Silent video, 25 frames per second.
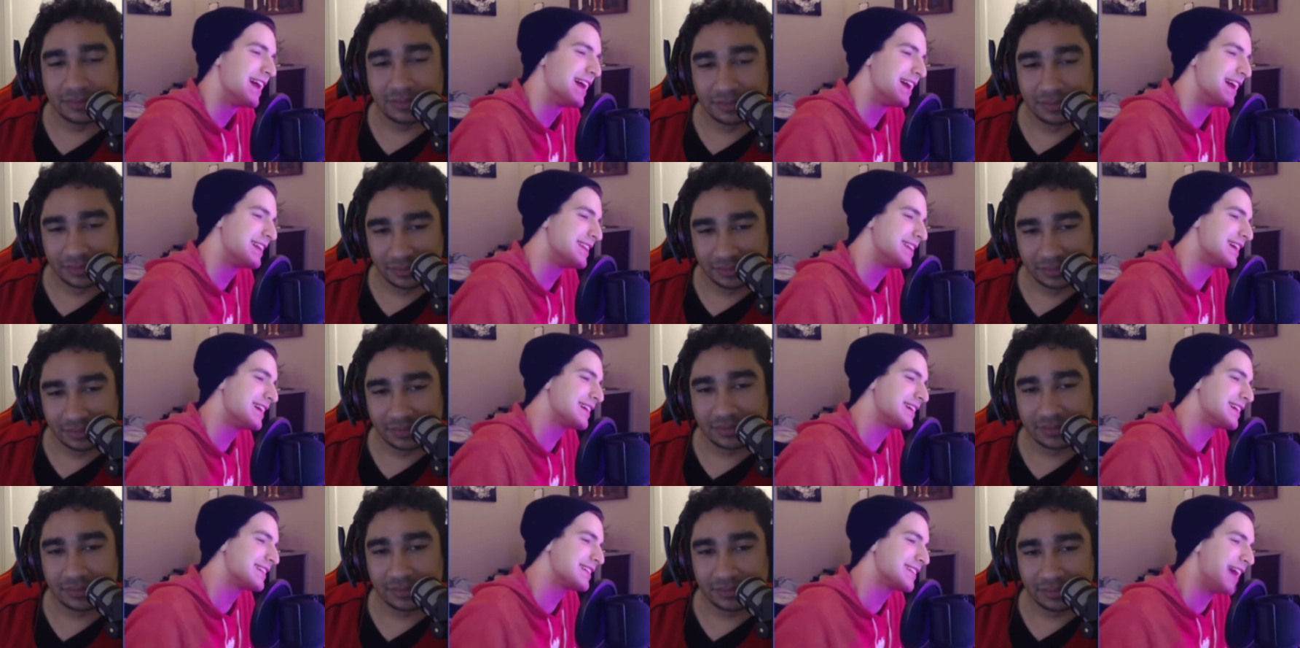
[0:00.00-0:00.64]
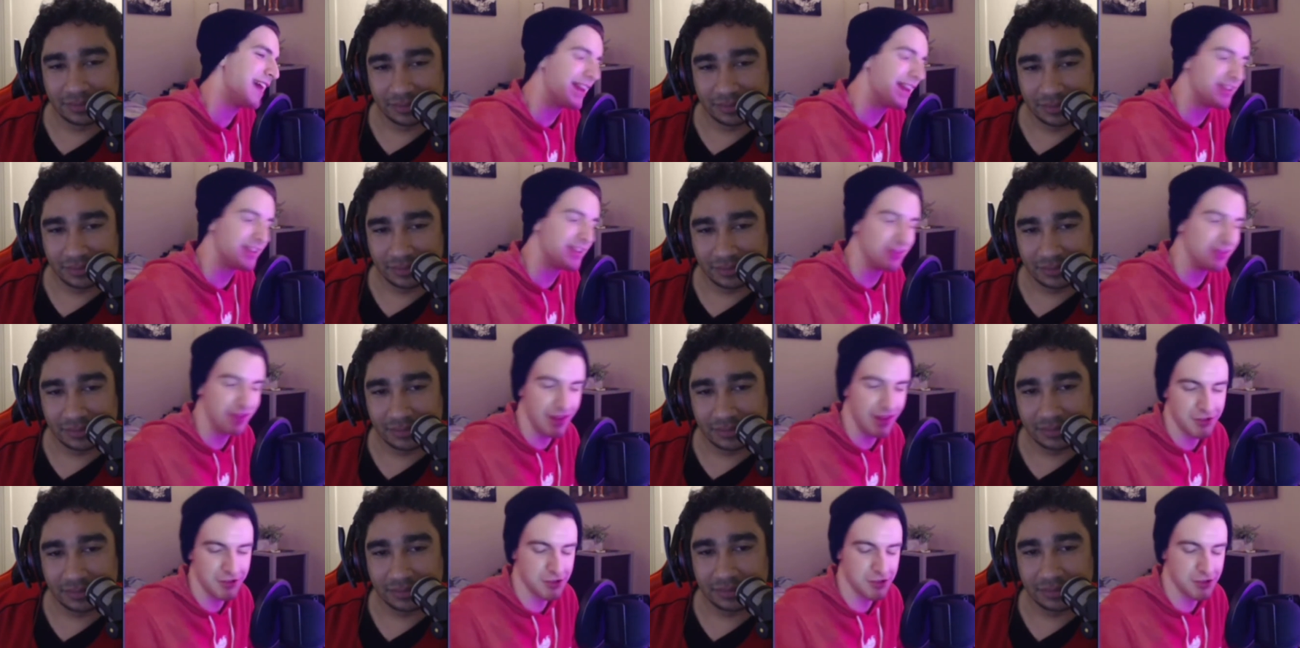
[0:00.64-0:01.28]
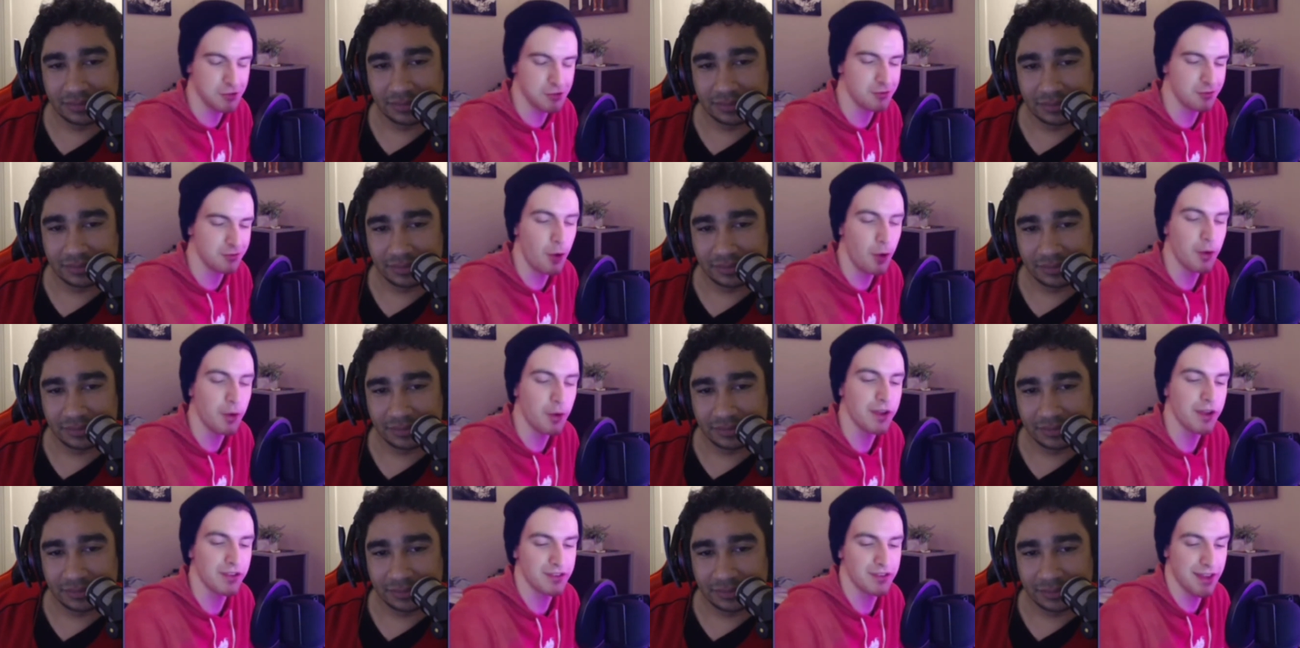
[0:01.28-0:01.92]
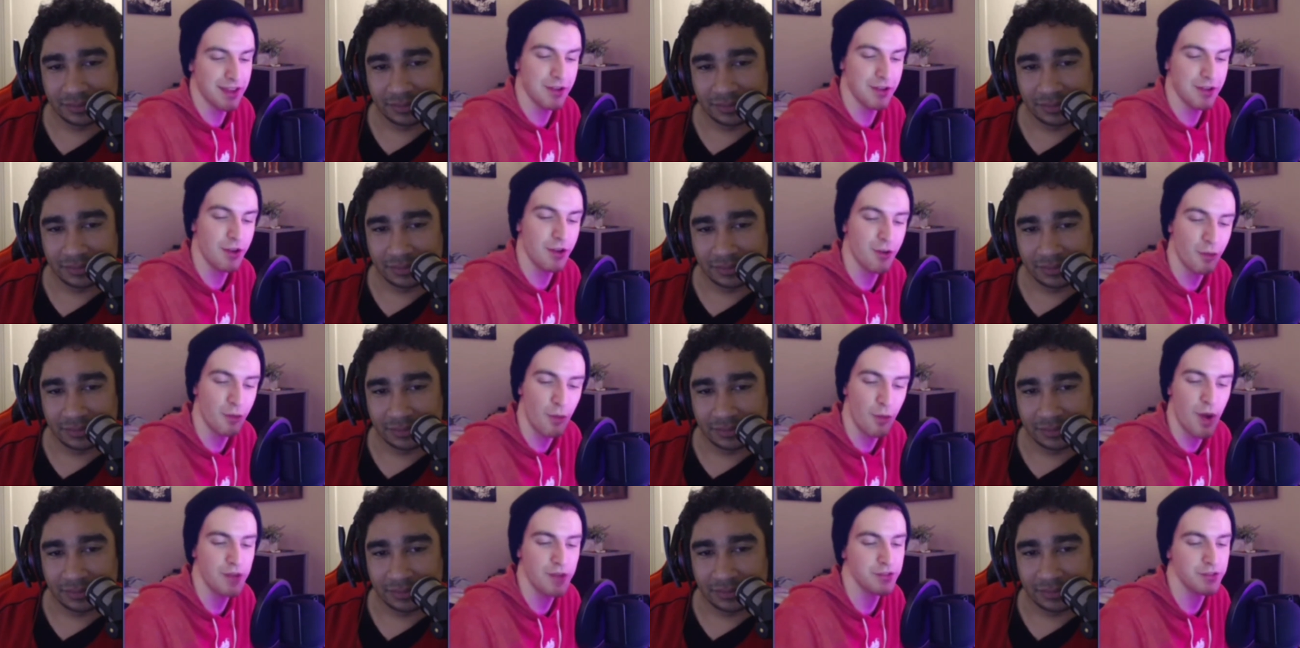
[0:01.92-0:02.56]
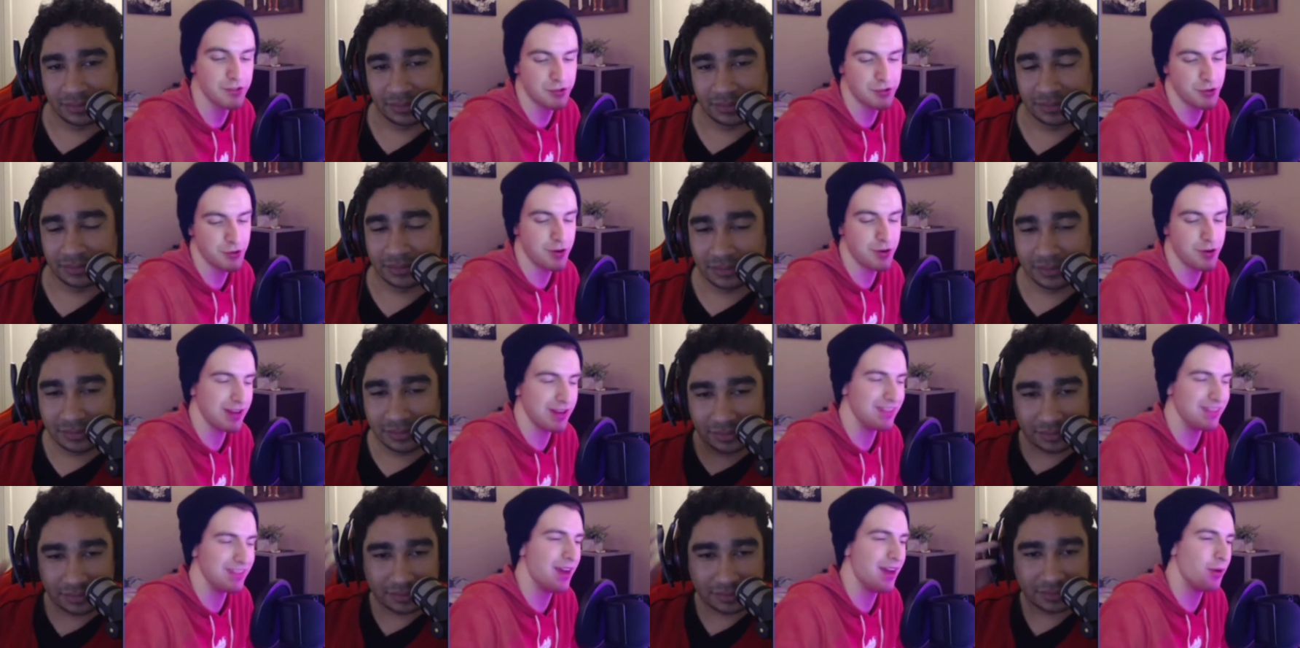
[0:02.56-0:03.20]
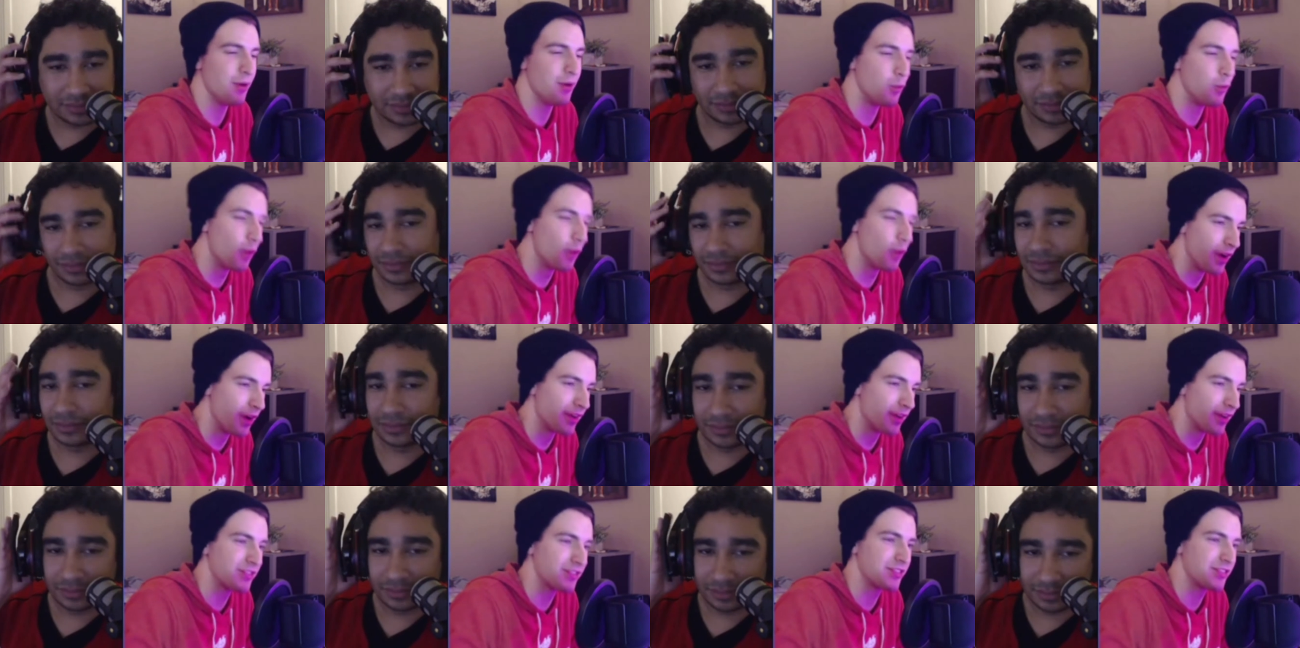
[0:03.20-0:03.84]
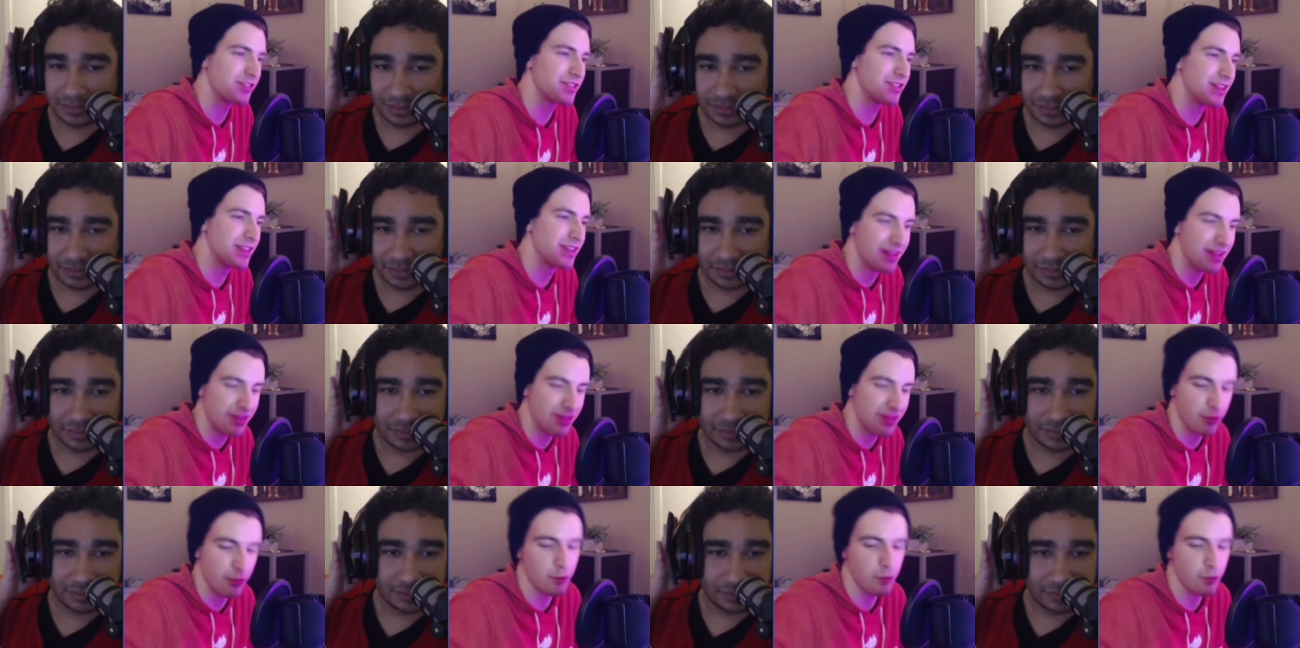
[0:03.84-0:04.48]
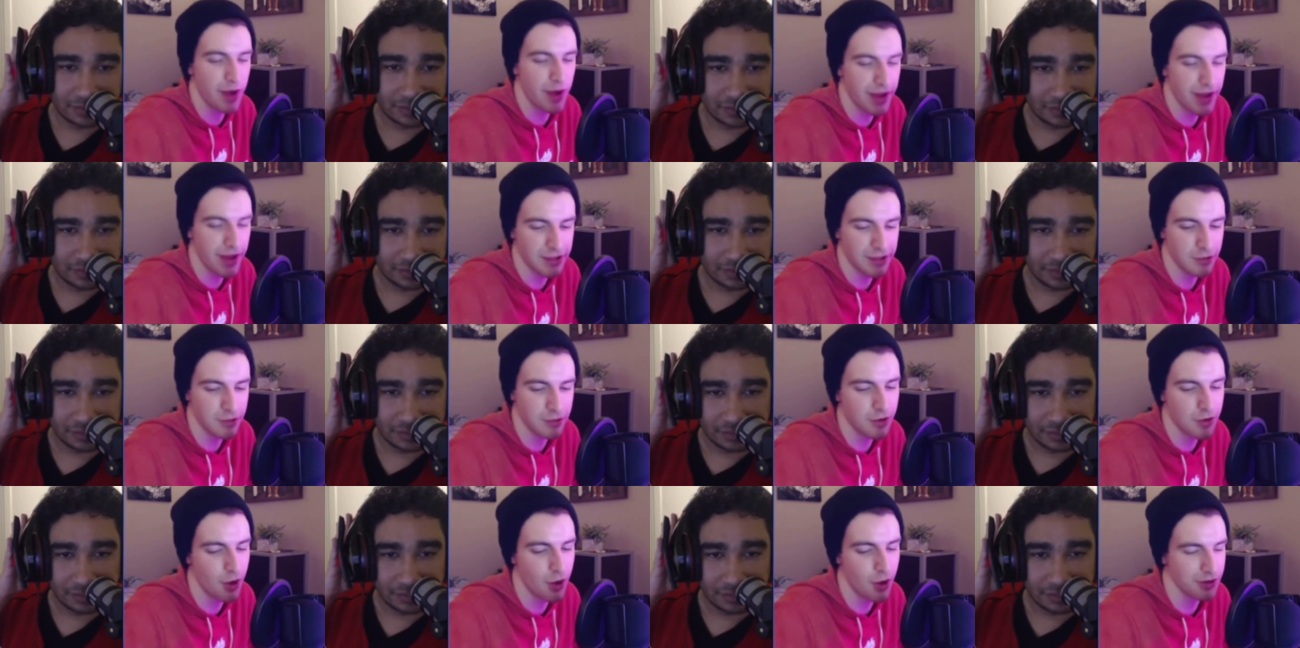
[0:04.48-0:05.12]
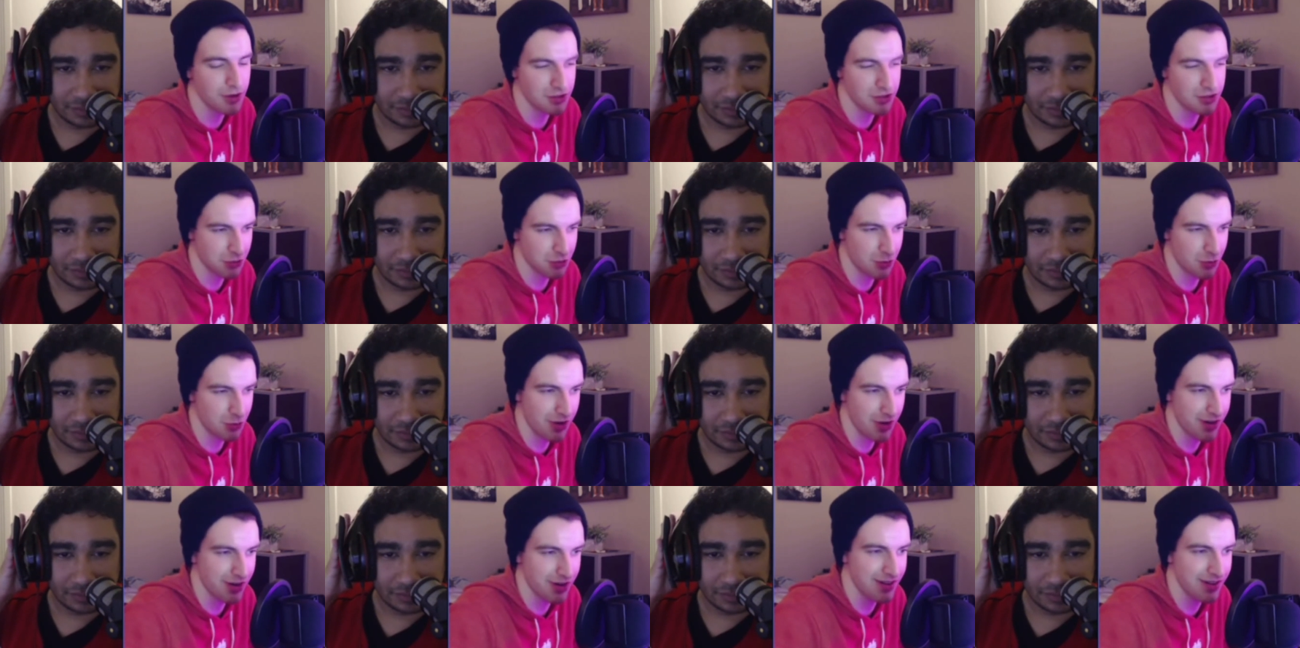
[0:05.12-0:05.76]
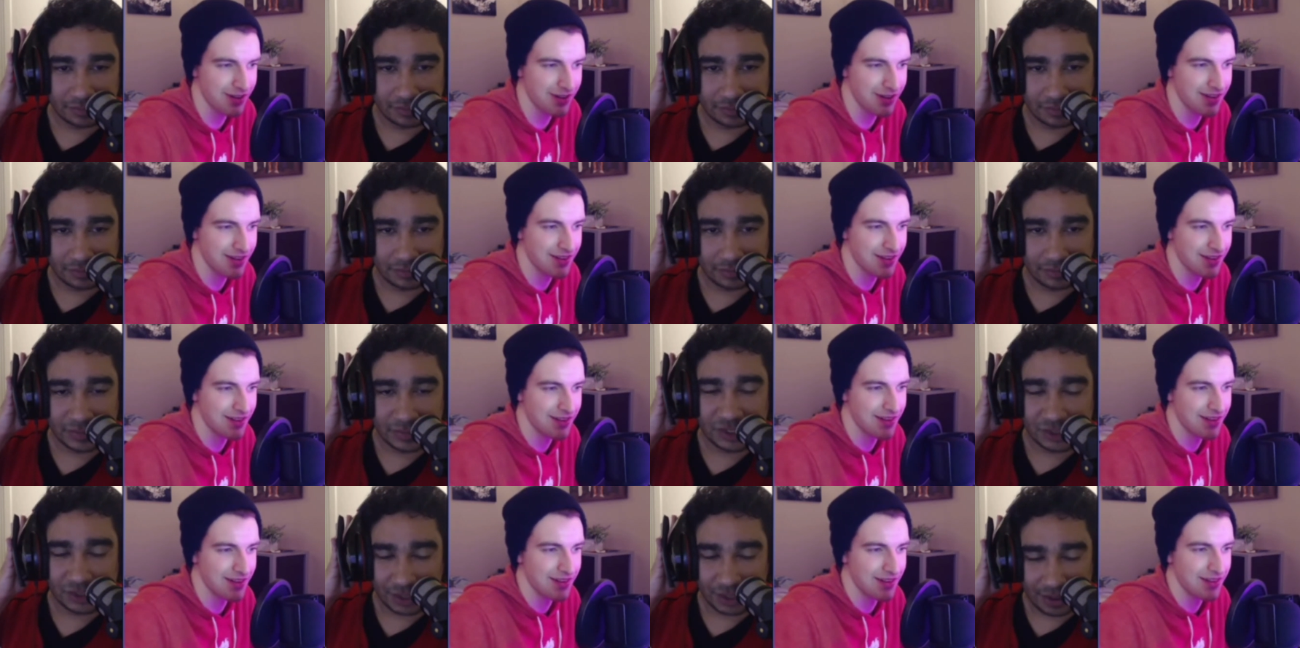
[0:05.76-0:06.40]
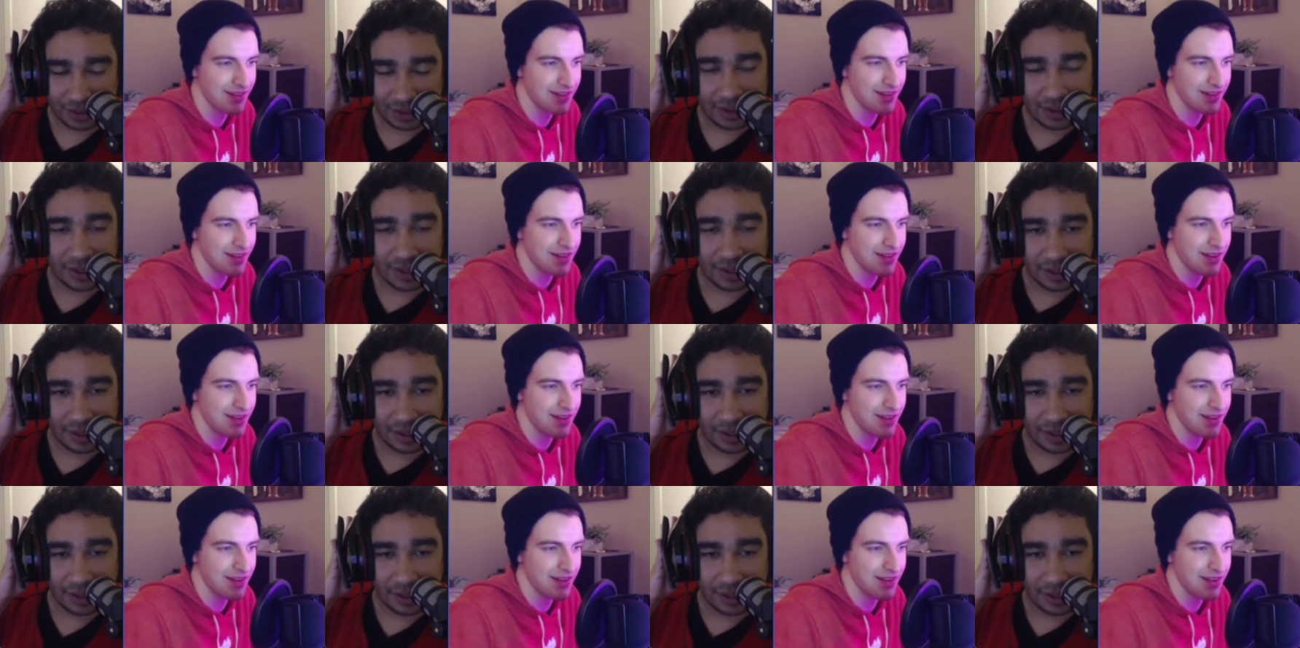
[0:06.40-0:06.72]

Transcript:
Speaker 1: and I think that lets you focus in on one story that works the way you know it should work. Sure.